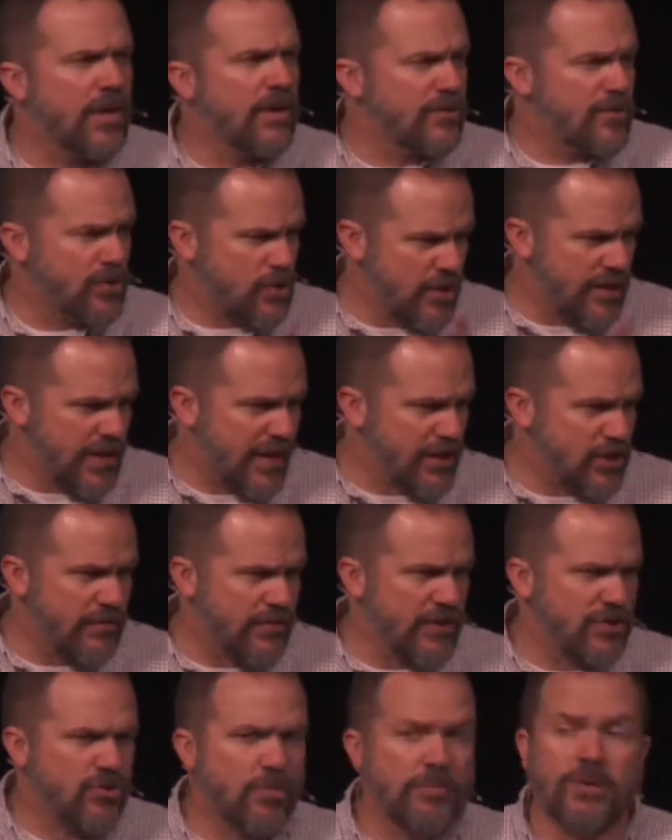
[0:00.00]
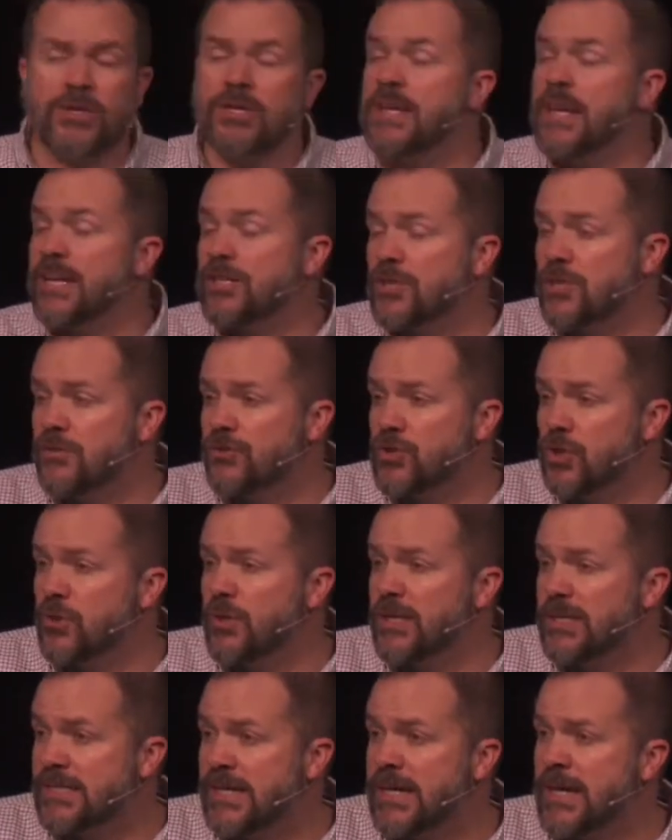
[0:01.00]
so the nation of Israel, but the nation of
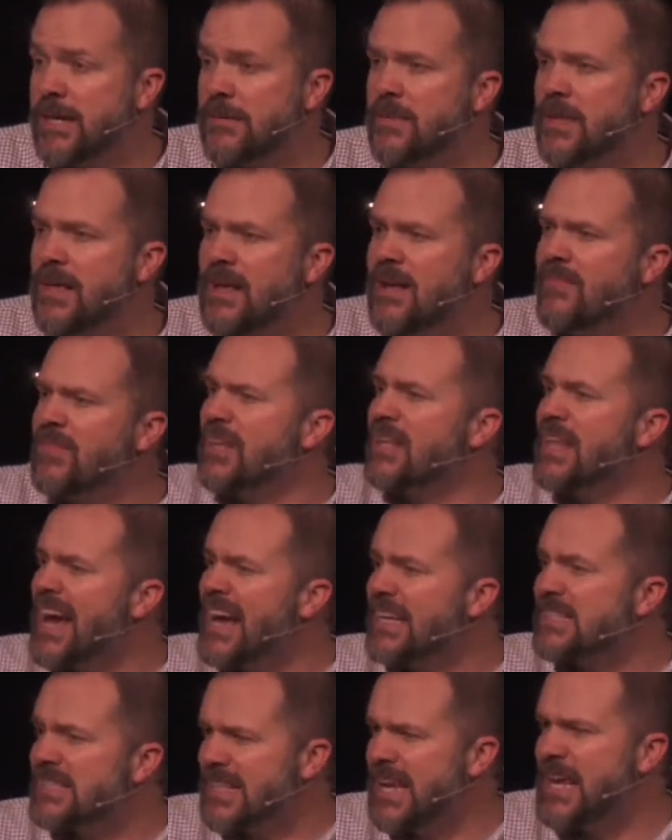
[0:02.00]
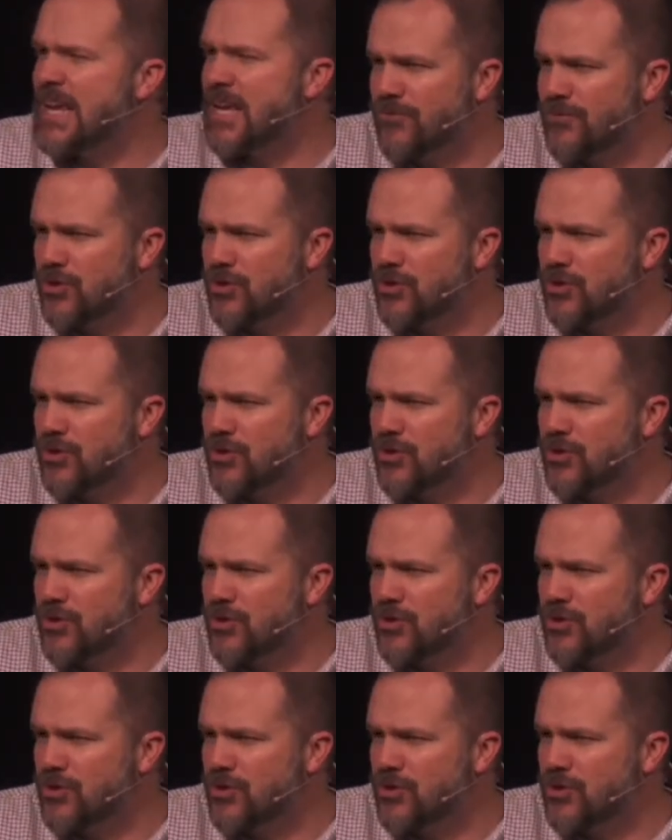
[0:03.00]
Judah did. The last king of